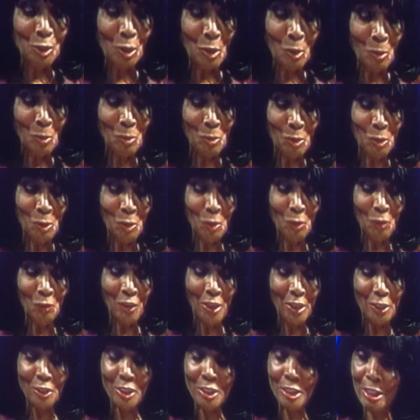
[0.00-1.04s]
So, do you
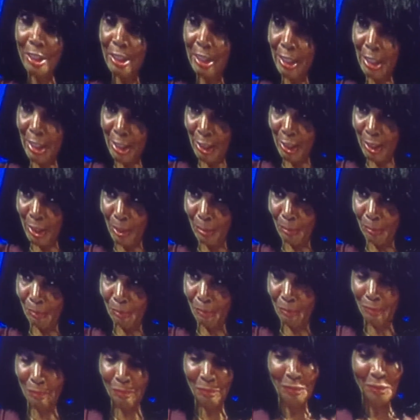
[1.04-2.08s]
think the system
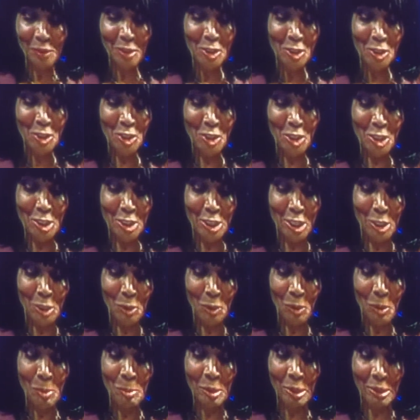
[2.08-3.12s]
should
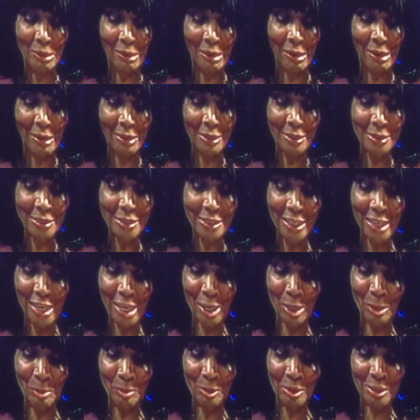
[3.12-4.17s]
decriminalize
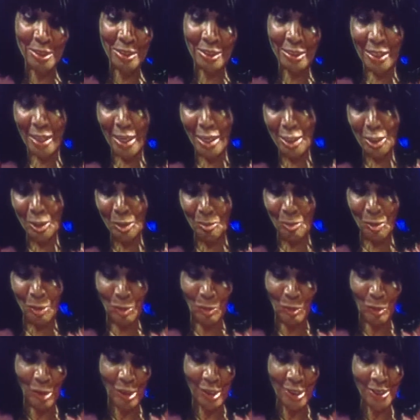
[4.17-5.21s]

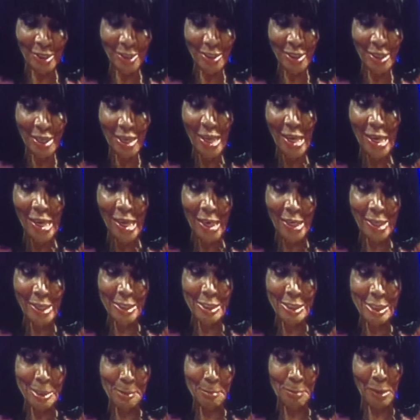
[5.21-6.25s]
cannabis/marijuana and
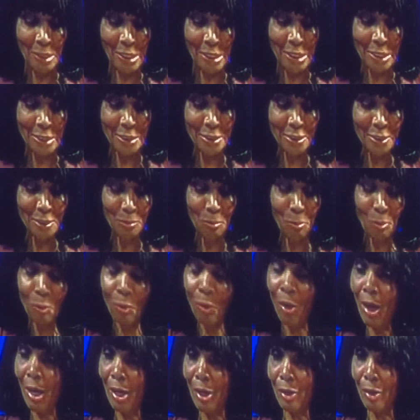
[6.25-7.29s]
expunge
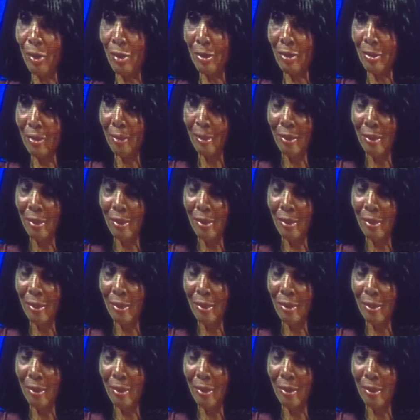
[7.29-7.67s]
prior